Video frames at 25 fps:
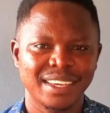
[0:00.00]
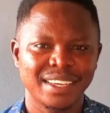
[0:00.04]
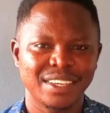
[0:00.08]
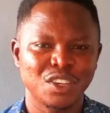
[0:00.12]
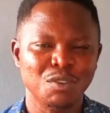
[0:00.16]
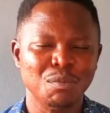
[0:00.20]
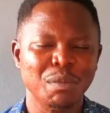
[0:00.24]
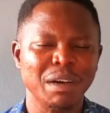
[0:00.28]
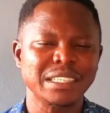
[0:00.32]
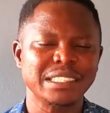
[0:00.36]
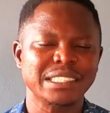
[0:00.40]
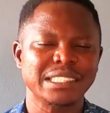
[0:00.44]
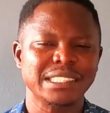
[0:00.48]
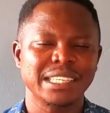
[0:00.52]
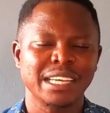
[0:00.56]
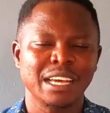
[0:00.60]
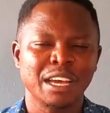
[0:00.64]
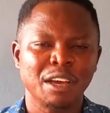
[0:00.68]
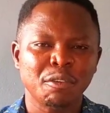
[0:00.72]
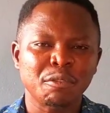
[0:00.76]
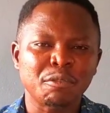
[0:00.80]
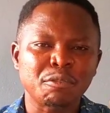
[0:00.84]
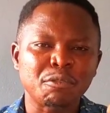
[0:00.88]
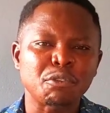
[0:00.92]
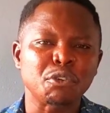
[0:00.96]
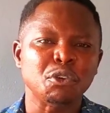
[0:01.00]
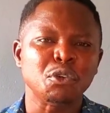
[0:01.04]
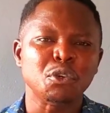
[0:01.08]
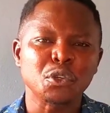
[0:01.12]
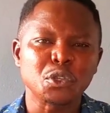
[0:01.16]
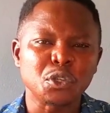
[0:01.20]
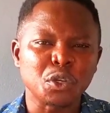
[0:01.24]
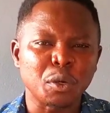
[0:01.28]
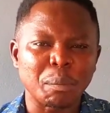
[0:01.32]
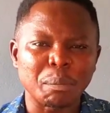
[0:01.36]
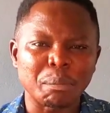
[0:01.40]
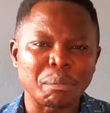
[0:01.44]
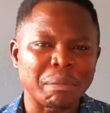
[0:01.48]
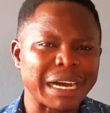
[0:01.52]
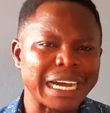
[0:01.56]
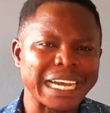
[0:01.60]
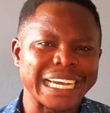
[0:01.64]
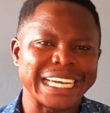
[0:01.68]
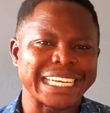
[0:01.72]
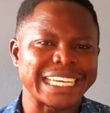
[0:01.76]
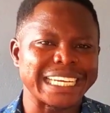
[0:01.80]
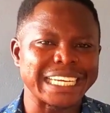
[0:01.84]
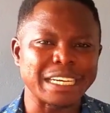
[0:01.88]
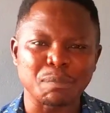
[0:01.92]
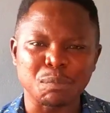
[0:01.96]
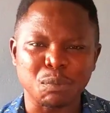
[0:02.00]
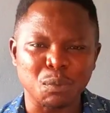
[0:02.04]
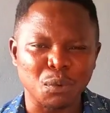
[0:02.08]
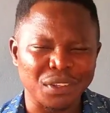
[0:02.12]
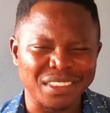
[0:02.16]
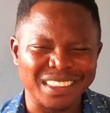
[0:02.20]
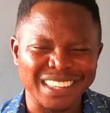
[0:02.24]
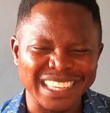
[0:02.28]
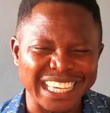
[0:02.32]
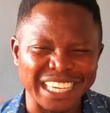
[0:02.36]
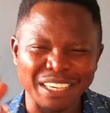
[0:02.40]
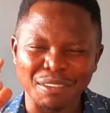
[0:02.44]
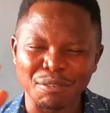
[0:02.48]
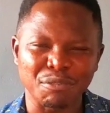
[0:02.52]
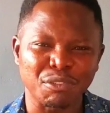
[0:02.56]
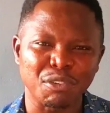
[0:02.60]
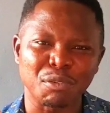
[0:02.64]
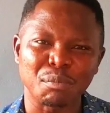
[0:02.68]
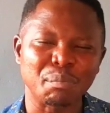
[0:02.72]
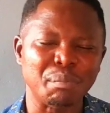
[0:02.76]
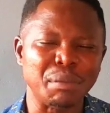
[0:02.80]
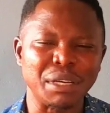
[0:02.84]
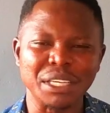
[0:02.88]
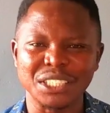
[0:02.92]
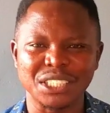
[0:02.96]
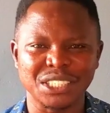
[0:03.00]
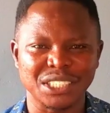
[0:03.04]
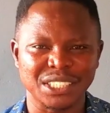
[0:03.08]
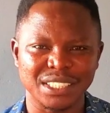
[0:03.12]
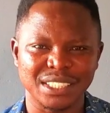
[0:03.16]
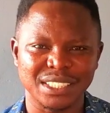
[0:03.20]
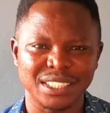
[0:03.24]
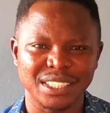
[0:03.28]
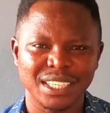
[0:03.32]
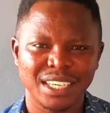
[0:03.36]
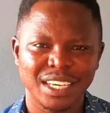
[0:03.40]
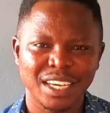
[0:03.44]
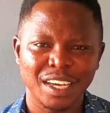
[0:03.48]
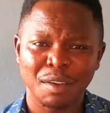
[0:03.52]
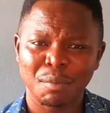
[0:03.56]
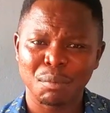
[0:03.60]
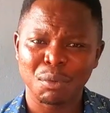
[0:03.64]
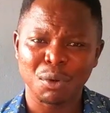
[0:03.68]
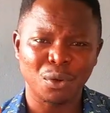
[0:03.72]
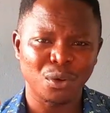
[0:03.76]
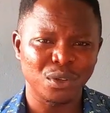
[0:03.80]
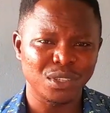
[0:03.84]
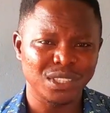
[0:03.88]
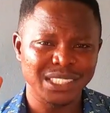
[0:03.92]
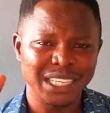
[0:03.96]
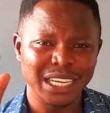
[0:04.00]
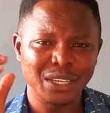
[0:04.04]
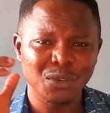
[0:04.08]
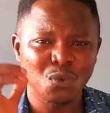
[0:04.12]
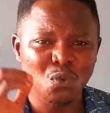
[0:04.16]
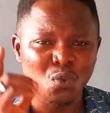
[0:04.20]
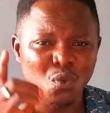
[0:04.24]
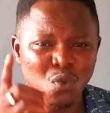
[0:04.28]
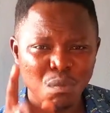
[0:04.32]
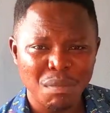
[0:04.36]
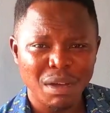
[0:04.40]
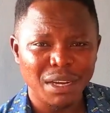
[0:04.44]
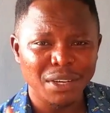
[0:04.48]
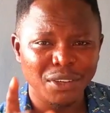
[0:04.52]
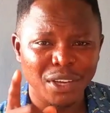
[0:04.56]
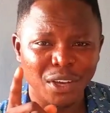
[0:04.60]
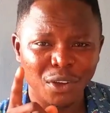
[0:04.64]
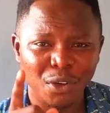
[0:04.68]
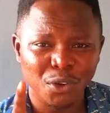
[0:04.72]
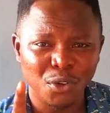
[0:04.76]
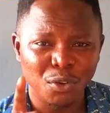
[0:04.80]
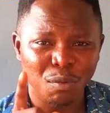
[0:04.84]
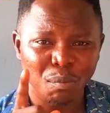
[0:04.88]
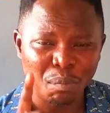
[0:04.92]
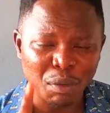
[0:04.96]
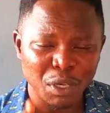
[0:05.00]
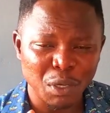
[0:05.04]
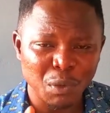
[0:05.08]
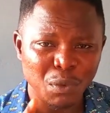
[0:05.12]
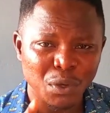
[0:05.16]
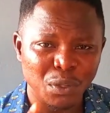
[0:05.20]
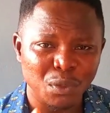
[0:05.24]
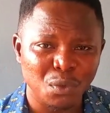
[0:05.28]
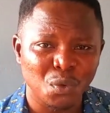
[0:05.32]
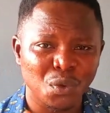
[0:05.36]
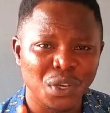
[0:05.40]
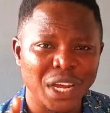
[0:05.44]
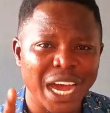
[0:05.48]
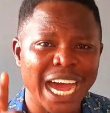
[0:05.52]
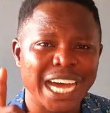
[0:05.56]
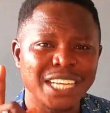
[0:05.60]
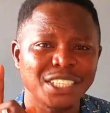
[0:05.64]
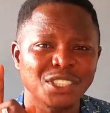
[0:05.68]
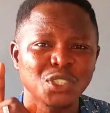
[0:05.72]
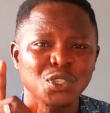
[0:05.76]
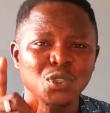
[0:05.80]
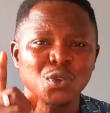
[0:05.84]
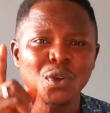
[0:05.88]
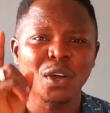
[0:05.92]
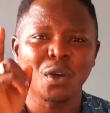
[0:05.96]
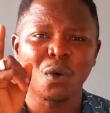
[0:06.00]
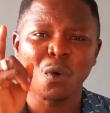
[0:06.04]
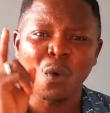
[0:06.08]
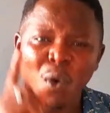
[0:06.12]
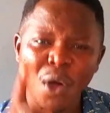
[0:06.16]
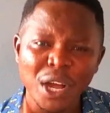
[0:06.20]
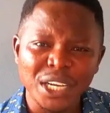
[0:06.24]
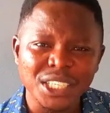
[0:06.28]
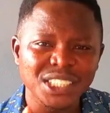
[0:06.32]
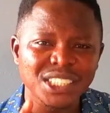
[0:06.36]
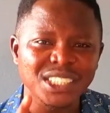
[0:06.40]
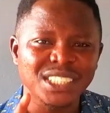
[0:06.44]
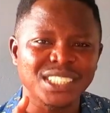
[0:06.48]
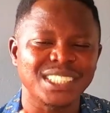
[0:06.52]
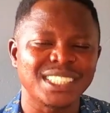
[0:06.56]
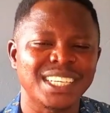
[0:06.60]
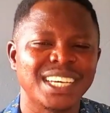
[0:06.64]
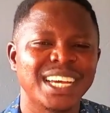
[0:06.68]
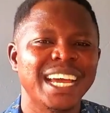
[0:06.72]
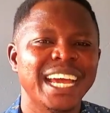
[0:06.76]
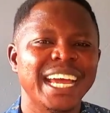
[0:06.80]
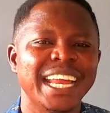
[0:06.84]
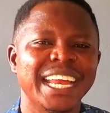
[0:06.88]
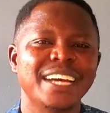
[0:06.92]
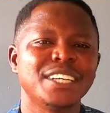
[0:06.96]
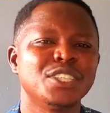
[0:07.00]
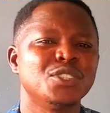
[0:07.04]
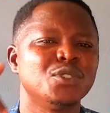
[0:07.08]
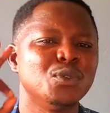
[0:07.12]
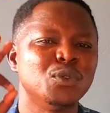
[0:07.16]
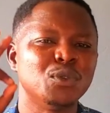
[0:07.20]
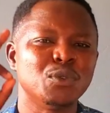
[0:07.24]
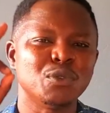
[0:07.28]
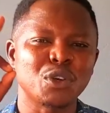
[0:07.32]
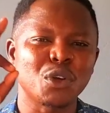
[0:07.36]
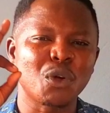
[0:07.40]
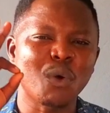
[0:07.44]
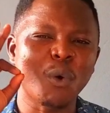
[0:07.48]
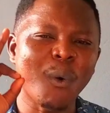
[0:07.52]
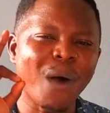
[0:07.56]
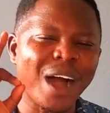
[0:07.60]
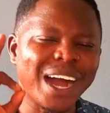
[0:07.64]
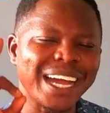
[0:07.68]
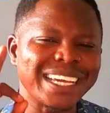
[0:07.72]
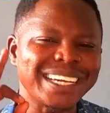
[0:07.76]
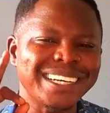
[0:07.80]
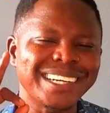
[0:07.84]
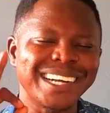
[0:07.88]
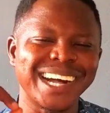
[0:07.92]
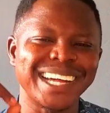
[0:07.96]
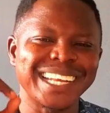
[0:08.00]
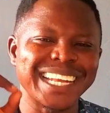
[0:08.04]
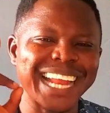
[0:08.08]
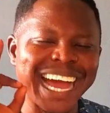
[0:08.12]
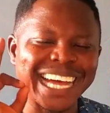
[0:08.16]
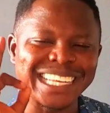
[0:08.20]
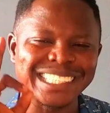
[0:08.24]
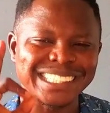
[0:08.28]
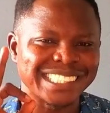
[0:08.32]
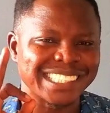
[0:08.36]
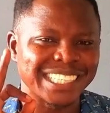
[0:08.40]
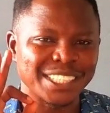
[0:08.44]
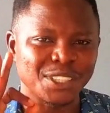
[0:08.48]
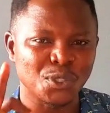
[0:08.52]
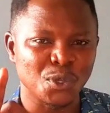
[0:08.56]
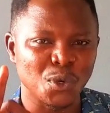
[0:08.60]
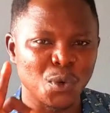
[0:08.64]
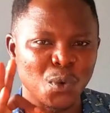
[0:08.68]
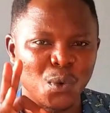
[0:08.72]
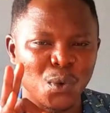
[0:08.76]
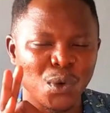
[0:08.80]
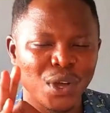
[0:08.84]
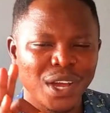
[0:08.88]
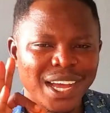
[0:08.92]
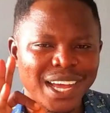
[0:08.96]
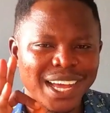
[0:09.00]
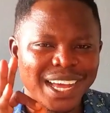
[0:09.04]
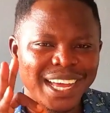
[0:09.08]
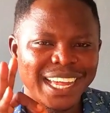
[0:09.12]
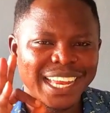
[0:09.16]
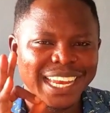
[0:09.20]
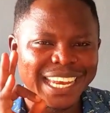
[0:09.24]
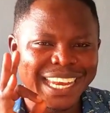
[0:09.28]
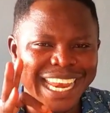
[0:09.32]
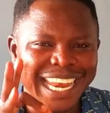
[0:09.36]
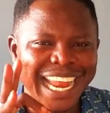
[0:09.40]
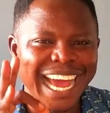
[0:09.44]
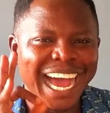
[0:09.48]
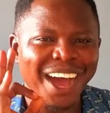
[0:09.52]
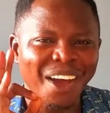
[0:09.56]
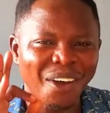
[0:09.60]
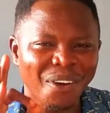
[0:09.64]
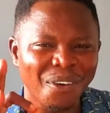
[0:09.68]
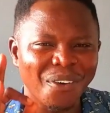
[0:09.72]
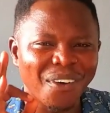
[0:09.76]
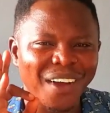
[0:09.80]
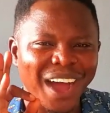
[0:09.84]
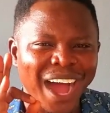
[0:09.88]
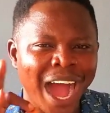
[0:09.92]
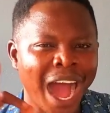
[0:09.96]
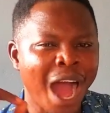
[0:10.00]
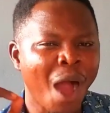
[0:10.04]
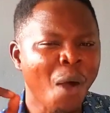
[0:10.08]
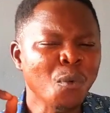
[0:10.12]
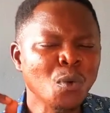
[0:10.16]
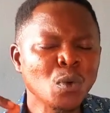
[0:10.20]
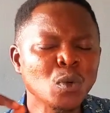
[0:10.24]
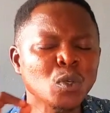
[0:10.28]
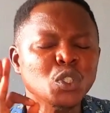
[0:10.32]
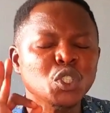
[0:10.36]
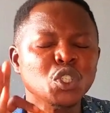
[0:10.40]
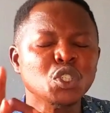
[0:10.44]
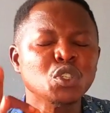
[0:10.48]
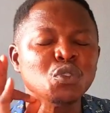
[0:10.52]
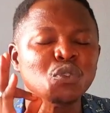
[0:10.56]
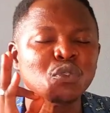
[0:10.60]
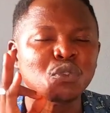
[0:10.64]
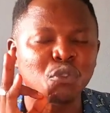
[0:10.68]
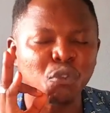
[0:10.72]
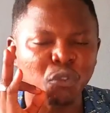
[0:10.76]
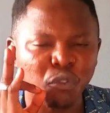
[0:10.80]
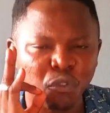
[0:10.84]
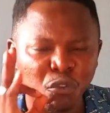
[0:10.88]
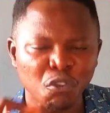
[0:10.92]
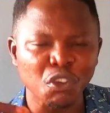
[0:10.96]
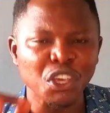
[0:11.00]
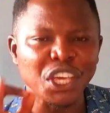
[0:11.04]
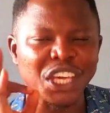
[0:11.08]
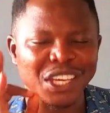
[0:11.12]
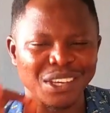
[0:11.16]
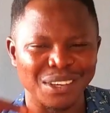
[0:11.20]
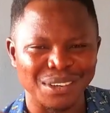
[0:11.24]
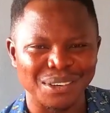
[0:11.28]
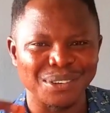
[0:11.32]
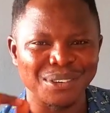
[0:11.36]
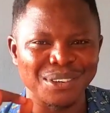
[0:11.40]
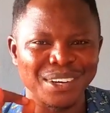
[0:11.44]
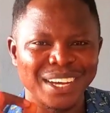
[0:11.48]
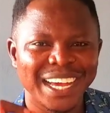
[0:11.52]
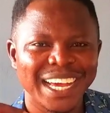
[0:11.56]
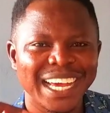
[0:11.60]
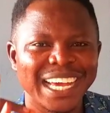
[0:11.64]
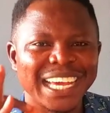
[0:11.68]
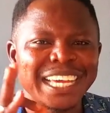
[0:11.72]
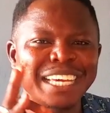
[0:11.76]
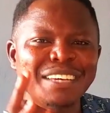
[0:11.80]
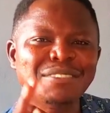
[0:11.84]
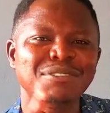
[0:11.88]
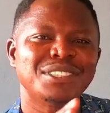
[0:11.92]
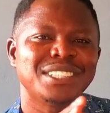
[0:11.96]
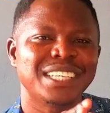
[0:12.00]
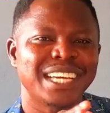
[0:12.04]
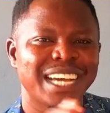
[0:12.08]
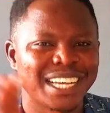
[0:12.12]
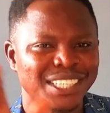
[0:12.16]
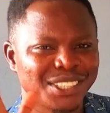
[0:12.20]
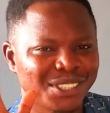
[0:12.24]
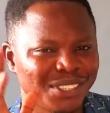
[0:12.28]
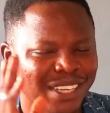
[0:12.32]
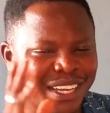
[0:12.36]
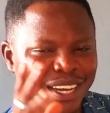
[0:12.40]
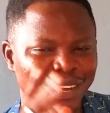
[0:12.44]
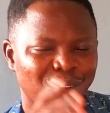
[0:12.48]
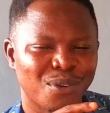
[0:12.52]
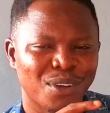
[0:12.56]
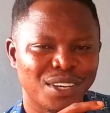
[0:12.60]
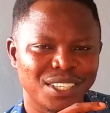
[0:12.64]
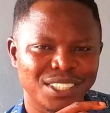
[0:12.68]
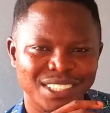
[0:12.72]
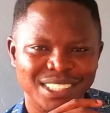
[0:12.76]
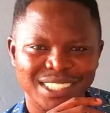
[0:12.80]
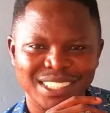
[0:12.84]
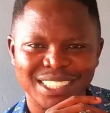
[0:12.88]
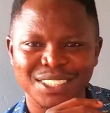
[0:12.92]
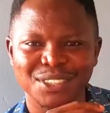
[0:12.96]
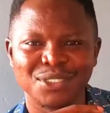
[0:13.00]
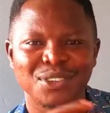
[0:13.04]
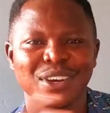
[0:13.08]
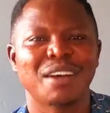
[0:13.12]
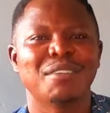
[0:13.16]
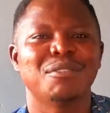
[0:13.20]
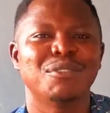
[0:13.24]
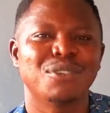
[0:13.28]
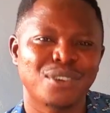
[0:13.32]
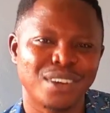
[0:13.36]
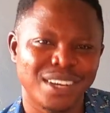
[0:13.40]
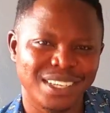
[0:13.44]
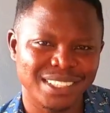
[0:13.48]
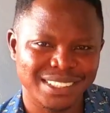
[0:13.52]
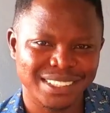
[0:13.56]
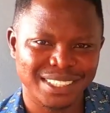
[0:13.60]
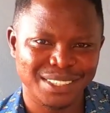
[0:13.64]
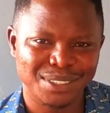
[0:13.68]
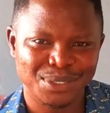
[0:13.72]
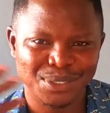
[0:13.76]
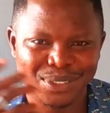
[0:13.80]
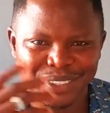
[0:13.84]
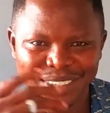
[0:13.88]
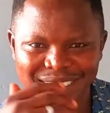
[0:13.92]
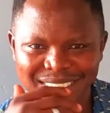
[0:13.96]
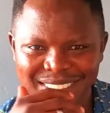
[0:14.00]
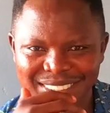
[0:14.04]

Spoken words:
You must fill your mind up with information, because that woman you are going to be with would ask you a question that she will require an answer to. Now, how would you feel if she asked you that question and you have no answer to